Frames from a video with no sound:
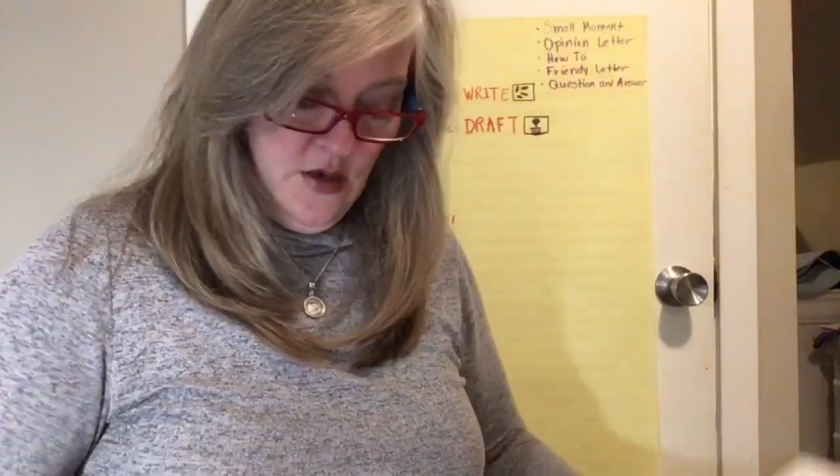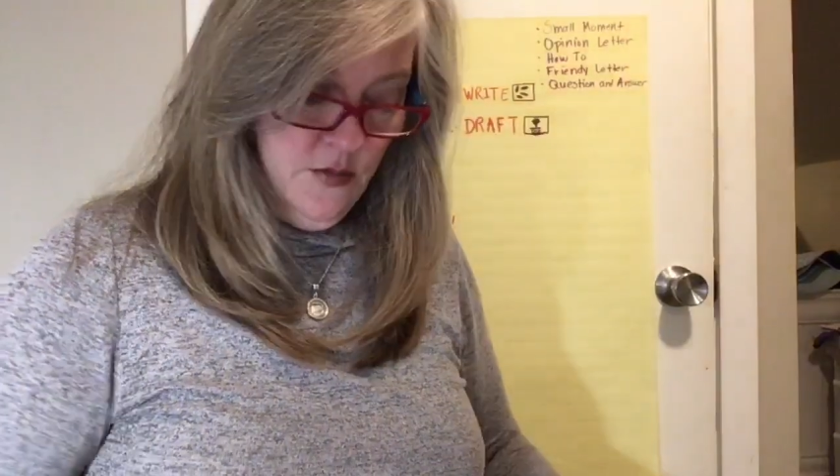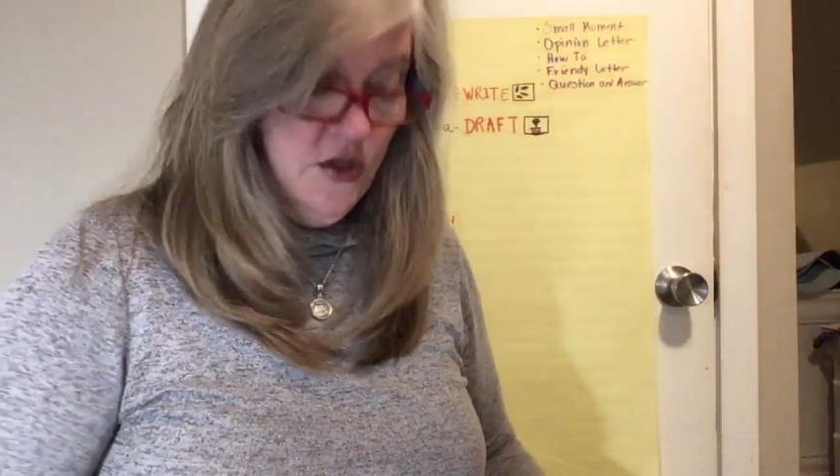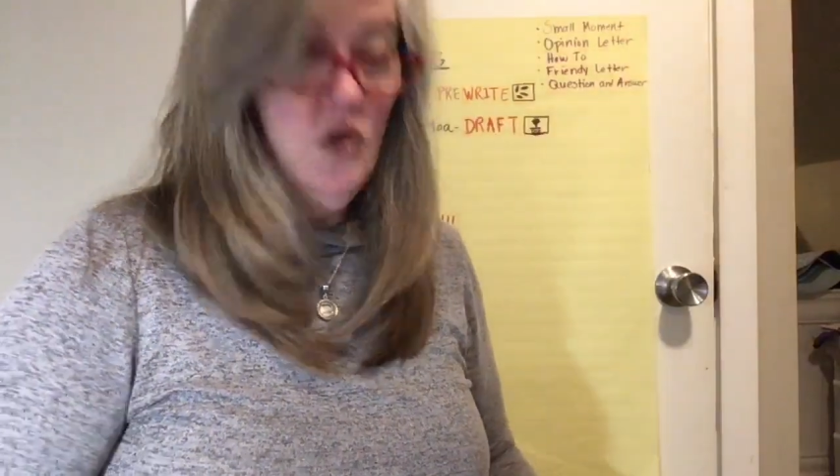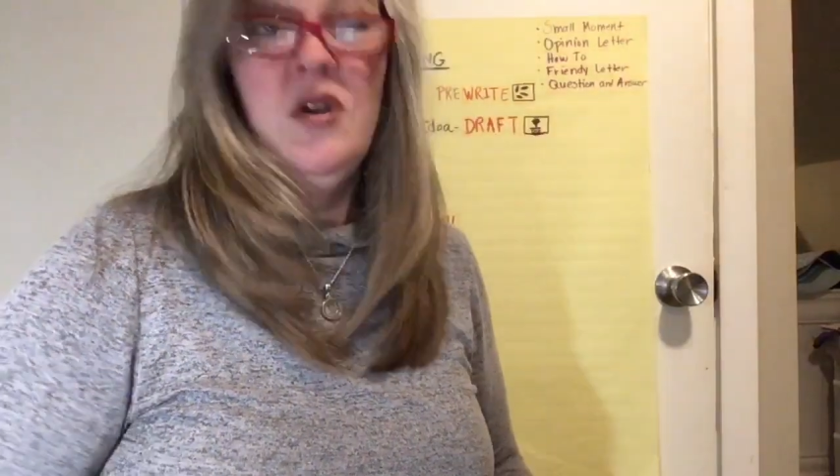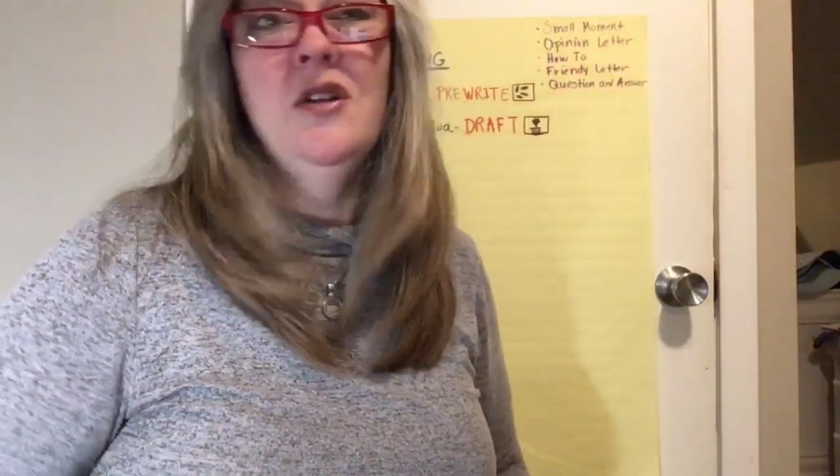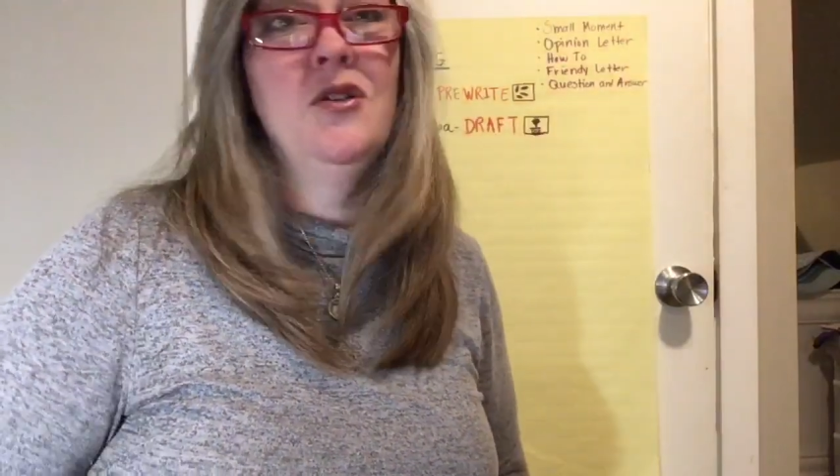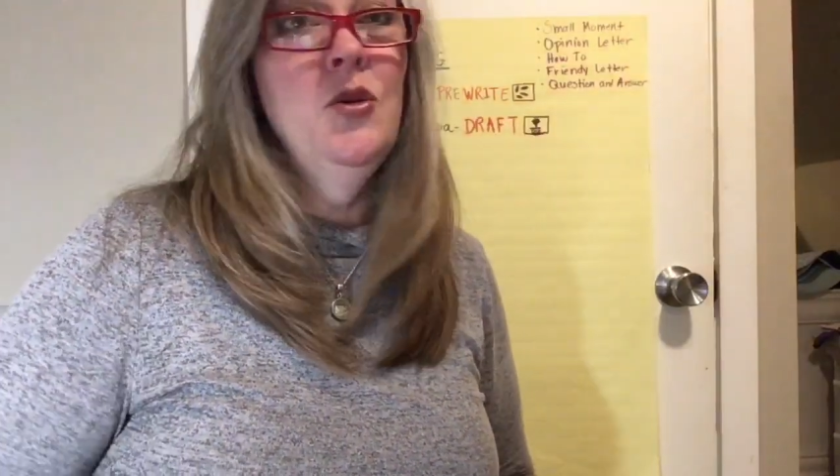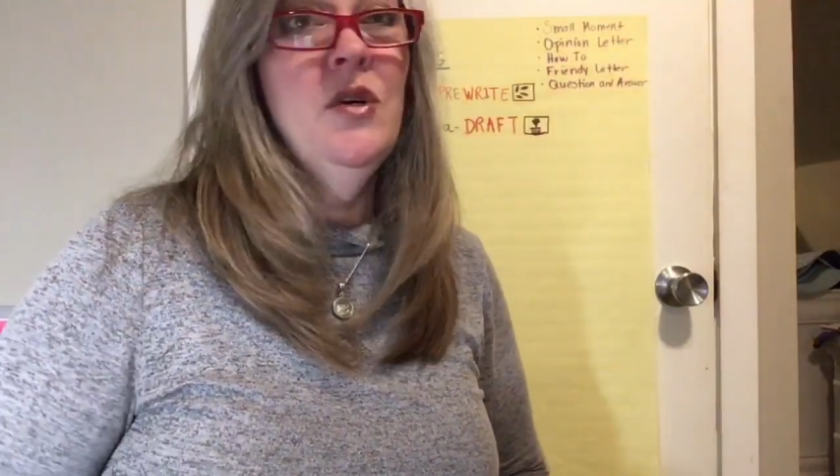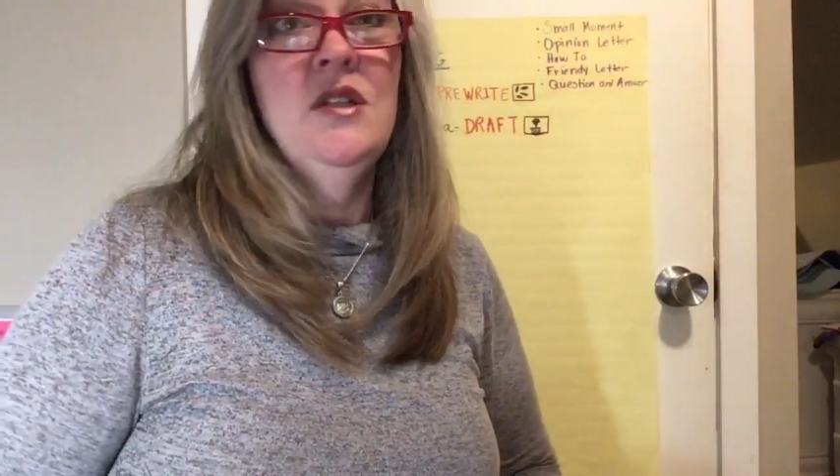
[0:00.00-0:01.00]
You can
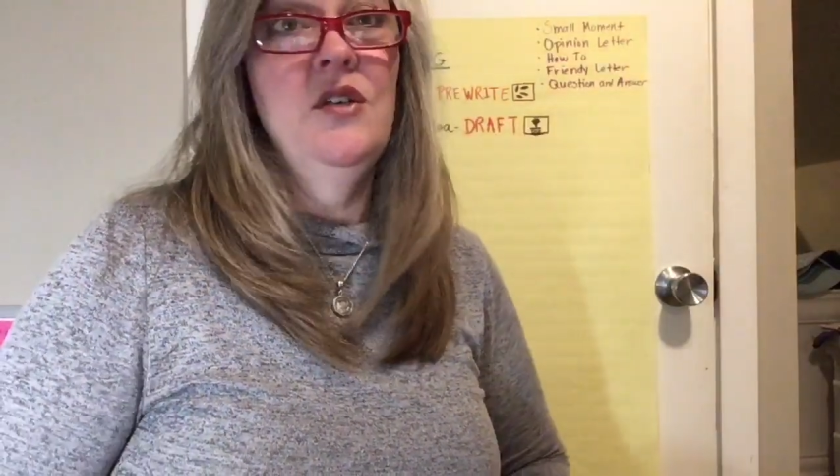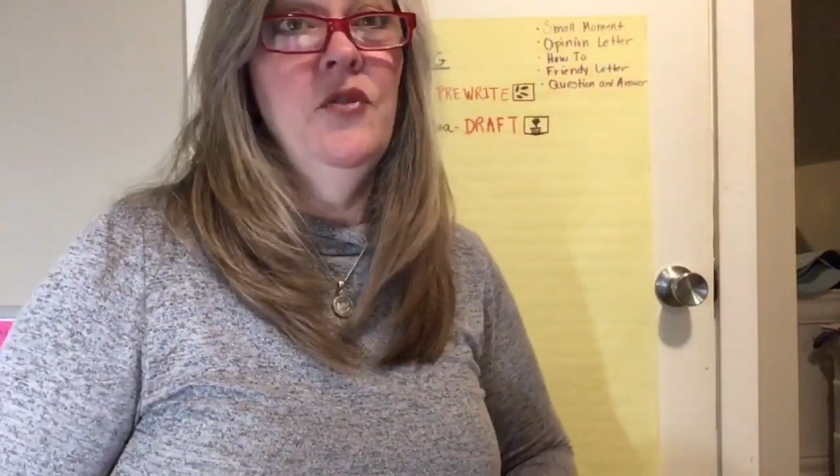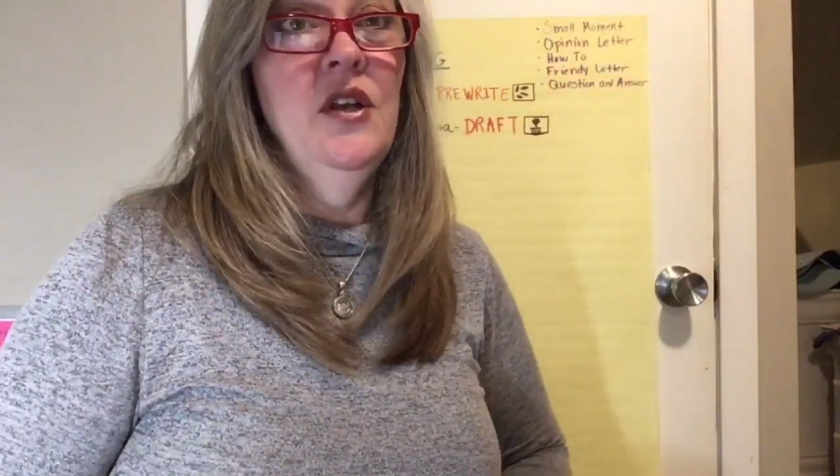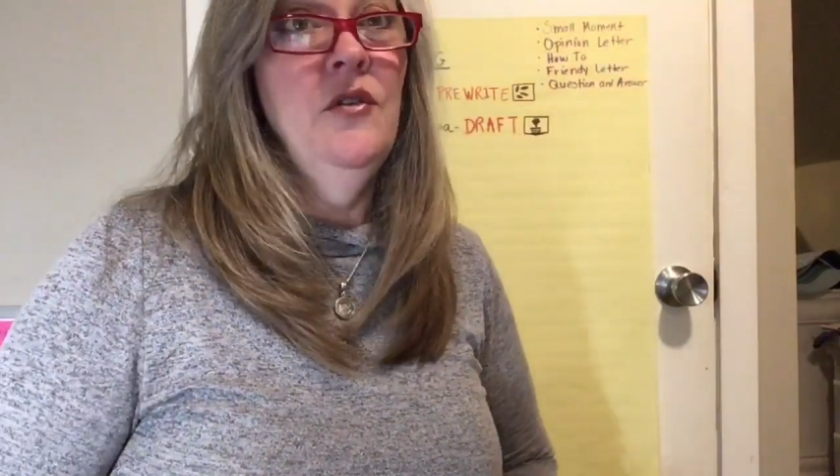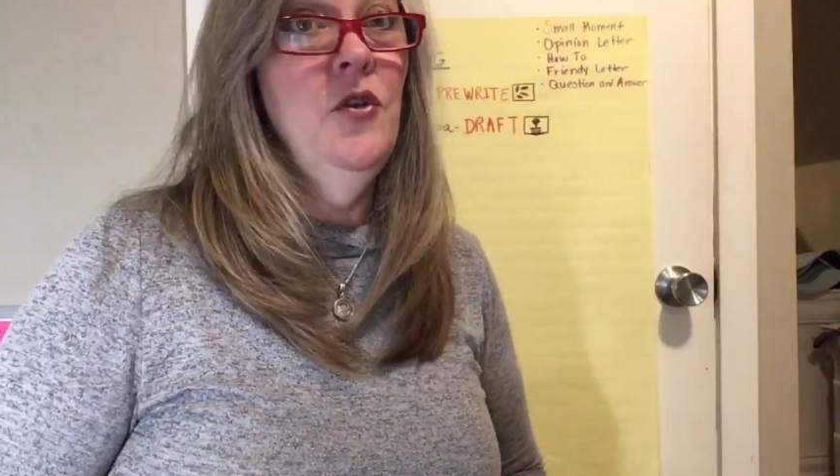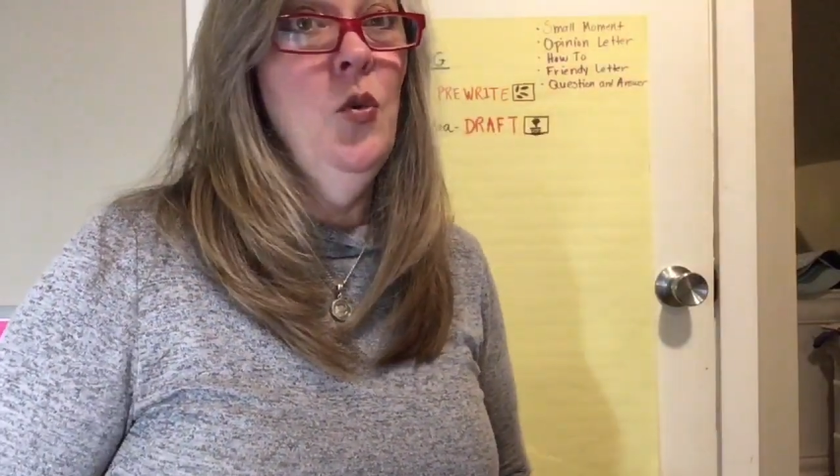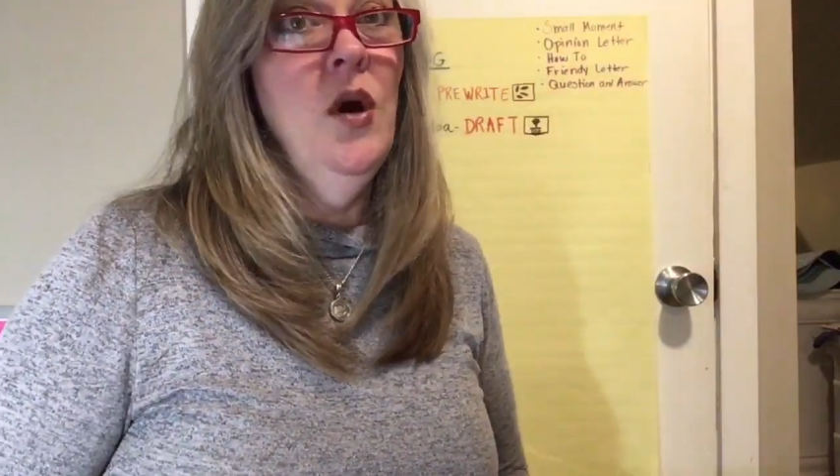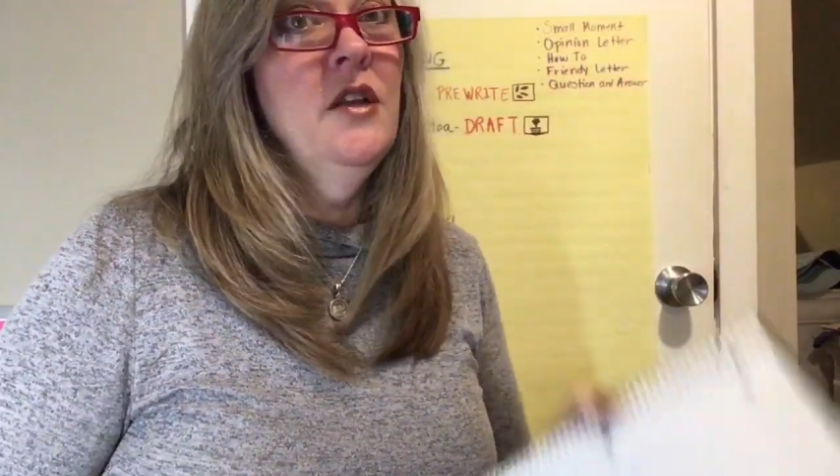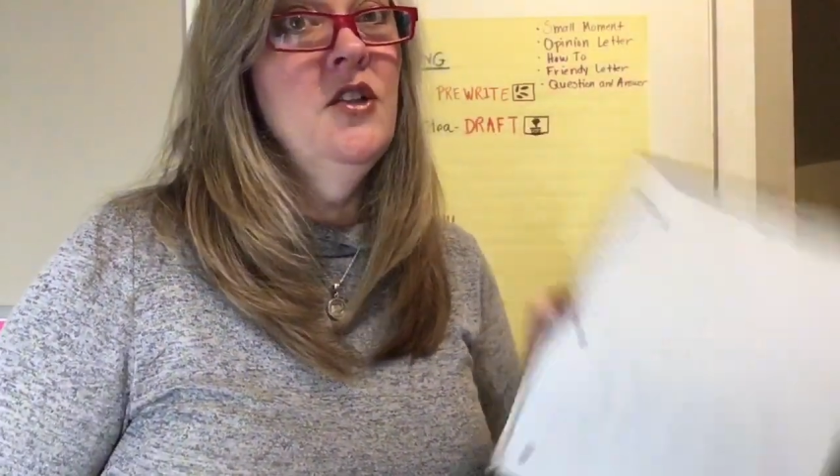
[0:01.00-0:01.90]
do it different if you want